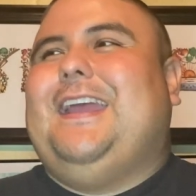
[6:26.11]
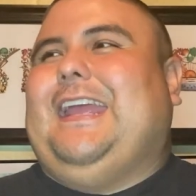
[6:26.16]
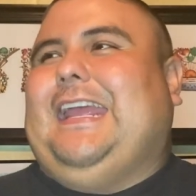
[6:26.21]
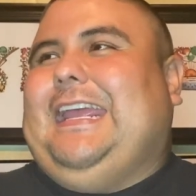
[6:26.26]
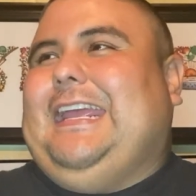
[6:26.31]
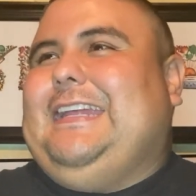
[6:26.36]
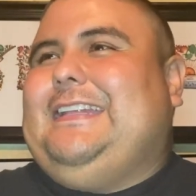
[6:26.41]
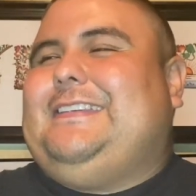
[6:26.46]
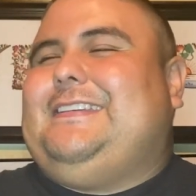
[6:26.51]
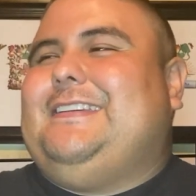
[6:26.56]

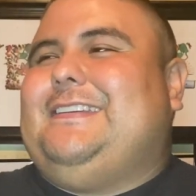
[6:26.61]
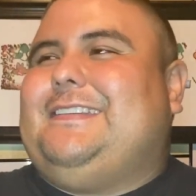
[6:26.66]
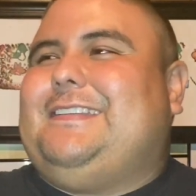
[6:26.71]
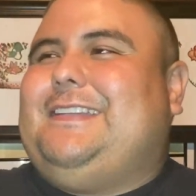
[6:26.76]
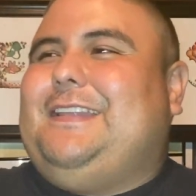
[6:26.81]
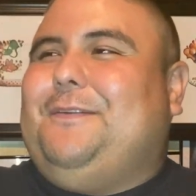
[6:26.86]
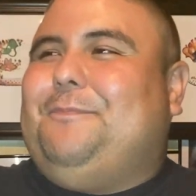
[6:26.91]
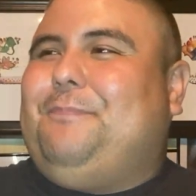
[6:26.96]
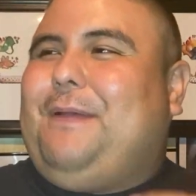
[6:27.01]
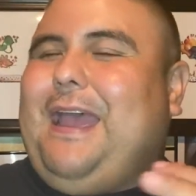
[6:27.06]
It's just
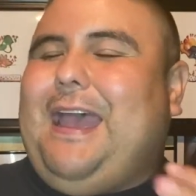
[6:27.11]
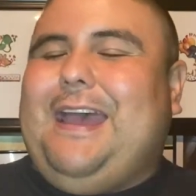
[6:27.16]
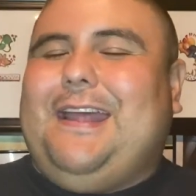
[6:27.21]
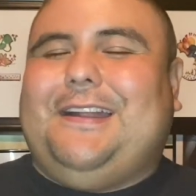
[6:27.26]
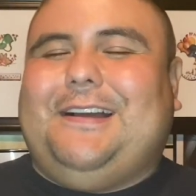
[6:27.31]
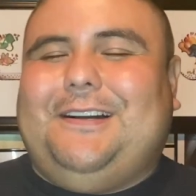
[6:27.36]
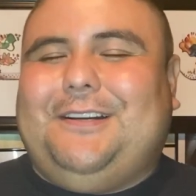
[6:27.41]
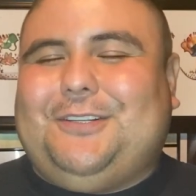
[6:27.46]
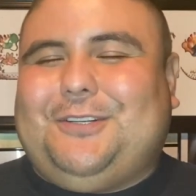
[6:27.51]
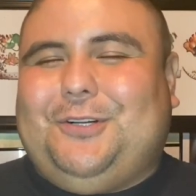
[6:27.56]
the bad
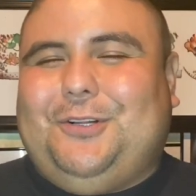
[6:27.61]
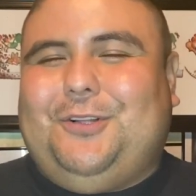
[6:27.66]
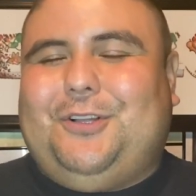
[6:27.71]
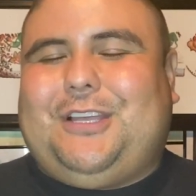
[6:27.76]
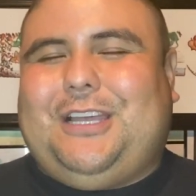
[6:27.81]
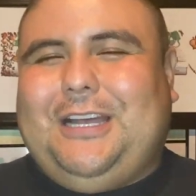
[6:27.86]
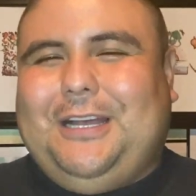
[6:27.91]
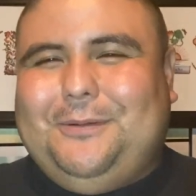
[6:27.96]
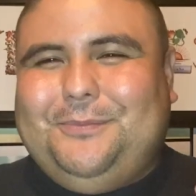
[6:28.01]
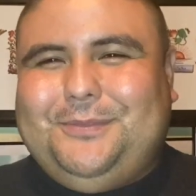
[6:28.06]
uncle
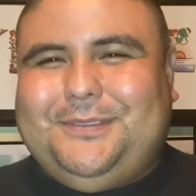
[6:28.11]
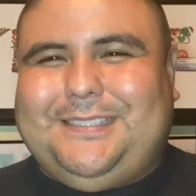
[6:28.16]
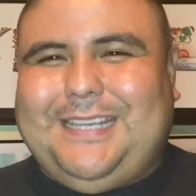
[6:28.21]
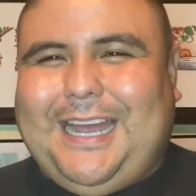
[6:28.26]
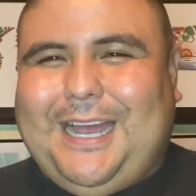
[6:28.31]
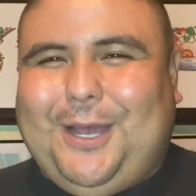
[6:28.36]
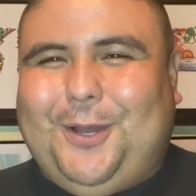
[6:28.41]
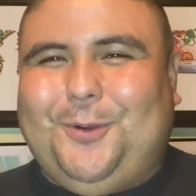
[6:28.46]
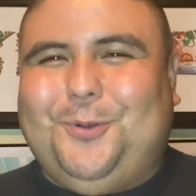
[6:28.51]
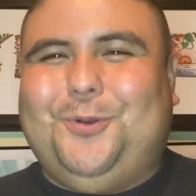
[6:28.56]
comes
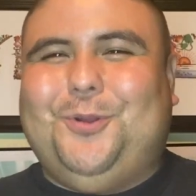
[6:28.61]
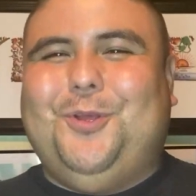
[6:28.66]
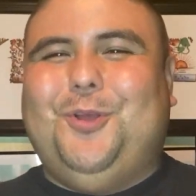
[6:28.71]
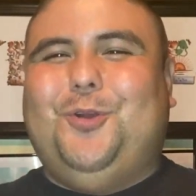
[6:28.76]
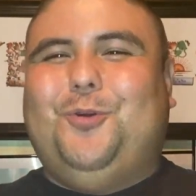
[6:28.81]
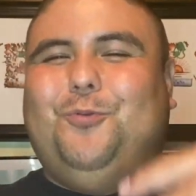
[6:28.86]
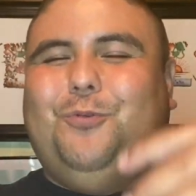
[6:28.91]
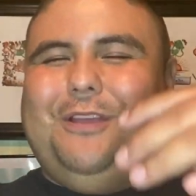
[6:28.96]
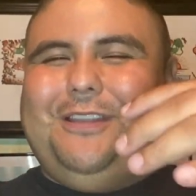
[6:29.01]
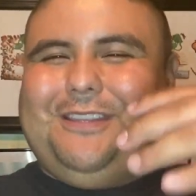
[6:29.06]
out
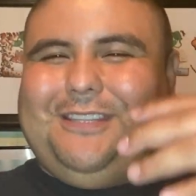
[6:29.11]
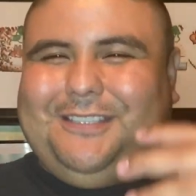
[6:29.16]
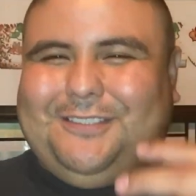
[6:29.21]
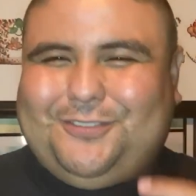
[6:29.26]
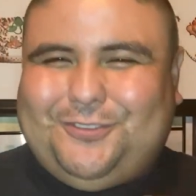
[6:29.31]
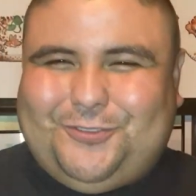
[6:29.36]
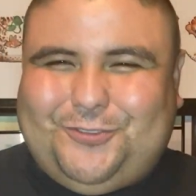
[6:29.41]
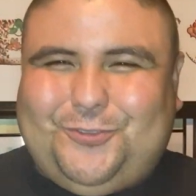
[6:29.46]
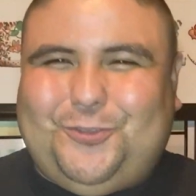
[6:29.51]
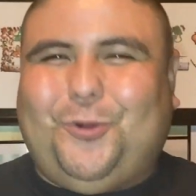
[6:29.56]
with
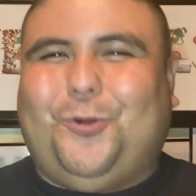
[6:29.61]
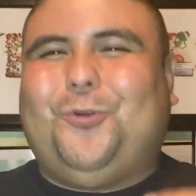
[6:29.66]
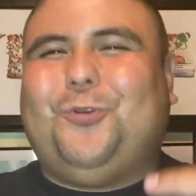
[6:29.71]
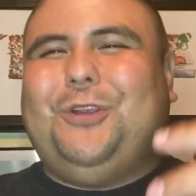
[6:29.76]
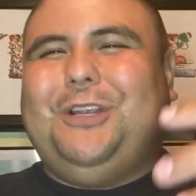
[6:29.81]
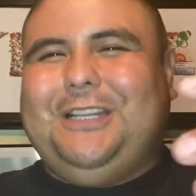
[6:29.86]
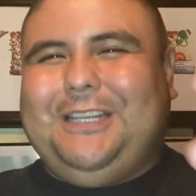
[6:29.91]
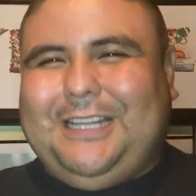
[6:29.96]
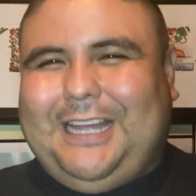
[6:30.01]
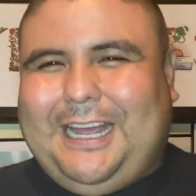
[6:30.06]
this
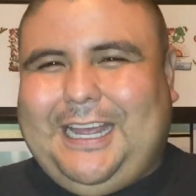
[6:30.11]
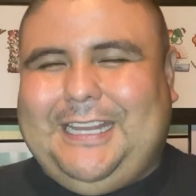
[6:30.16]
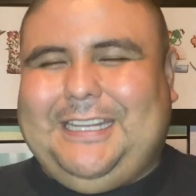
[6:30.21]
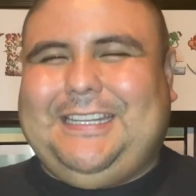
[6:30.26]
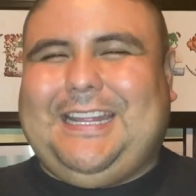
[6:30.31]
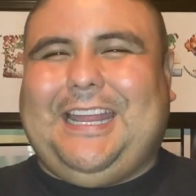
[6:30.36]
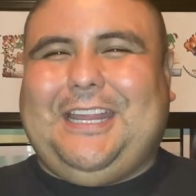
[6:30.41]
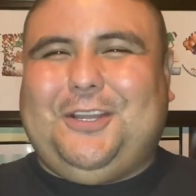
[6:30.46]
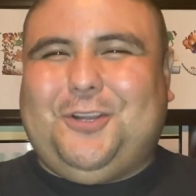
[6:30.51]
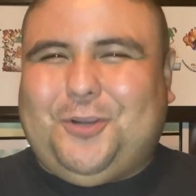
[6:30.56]
storyline
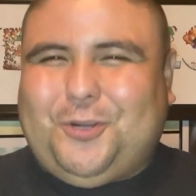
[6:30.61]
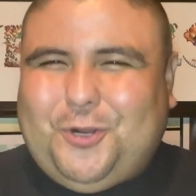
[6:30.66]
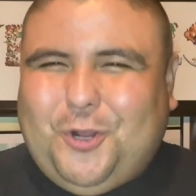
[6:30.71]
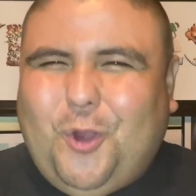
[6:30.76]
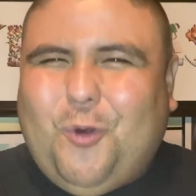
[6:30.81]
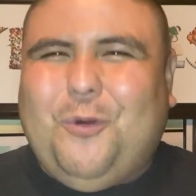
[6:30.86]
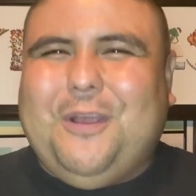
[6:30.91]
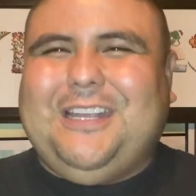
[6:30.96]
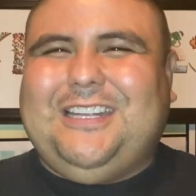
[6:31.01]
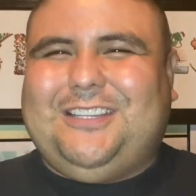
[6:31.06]
that you're
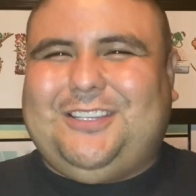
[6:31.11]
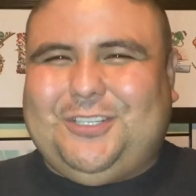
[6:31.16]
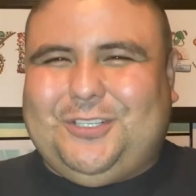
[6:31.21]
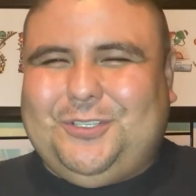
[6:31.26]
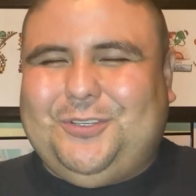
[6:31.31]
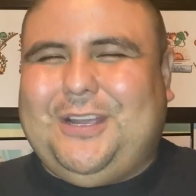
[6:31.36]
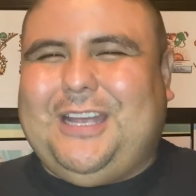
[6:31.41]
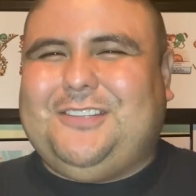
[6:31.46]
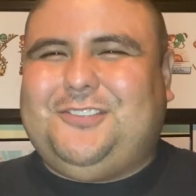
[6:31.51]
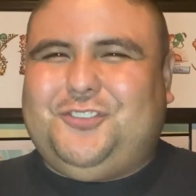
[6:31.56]
going
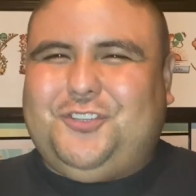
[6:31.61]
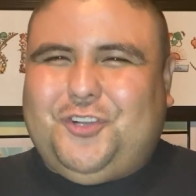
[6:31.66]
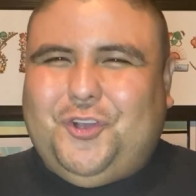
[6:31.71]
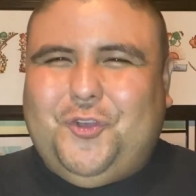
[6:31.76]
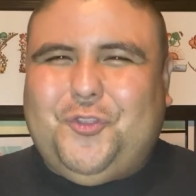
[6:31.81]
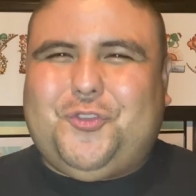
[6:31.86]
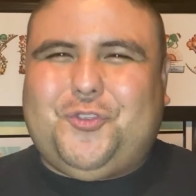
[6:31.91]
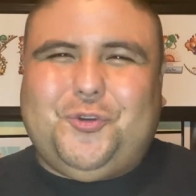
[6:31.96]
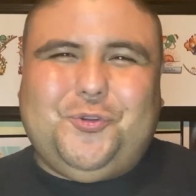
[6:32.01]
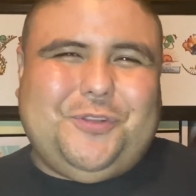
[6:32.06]
through as you go
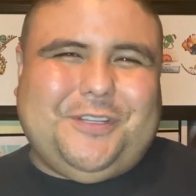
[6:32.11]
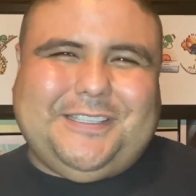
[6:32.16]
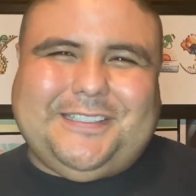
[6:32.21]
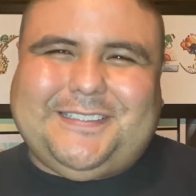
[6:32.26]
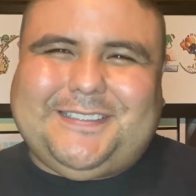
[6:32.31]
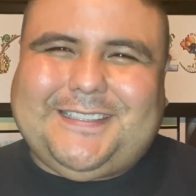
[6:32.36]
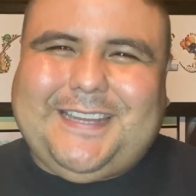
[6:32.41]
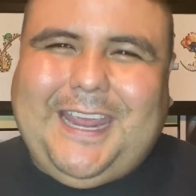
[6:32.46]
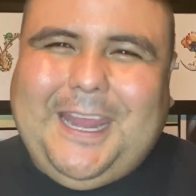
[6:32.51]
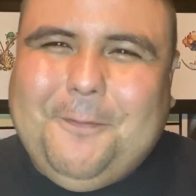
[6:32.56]
through the
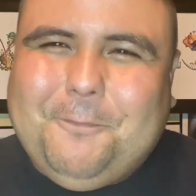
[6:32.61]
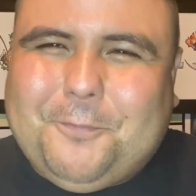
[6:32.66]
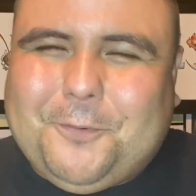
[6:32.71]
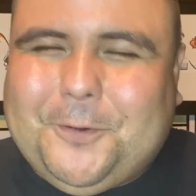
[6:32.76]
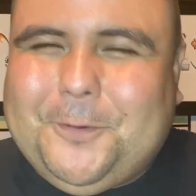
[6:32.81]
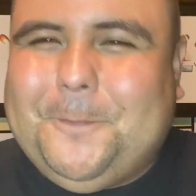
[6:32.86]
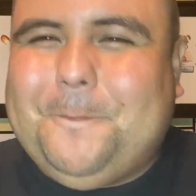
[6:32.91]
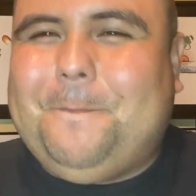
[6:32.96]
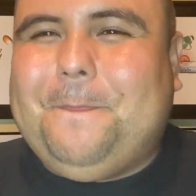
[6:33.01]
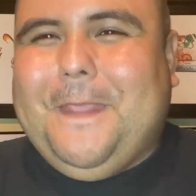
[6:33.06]
escape
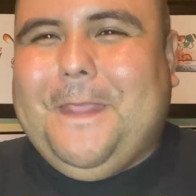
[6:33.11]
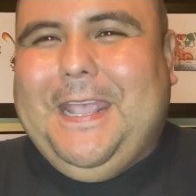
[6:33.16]
room.